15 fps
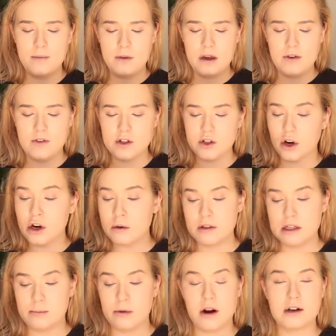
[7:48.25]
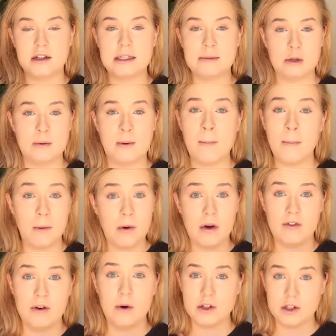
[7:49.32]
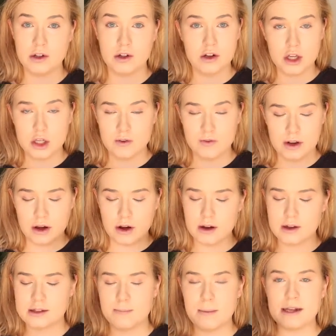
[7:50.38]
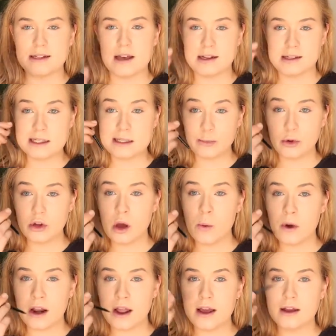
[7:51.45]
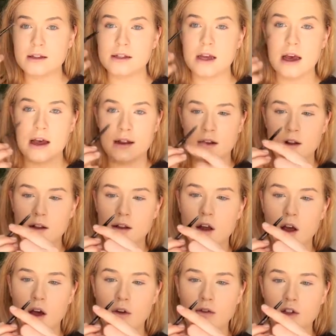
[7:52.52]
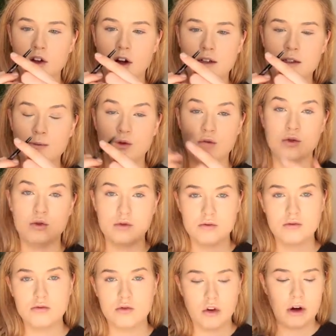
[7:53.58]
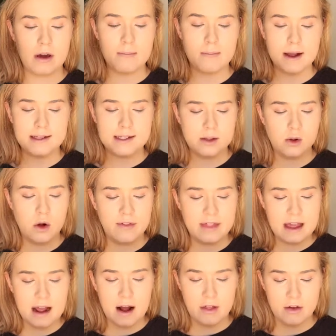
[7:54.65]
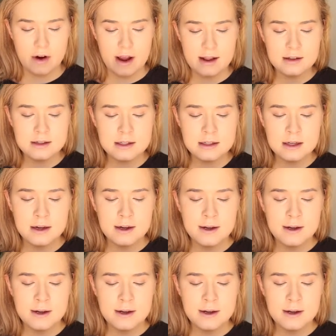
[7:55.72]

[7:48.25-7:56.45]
If you don't know what this product is, which you probably will if you watch a lot of YouTube videos, it basically has a spoolie on one end and a retractable cream pencil on the other end.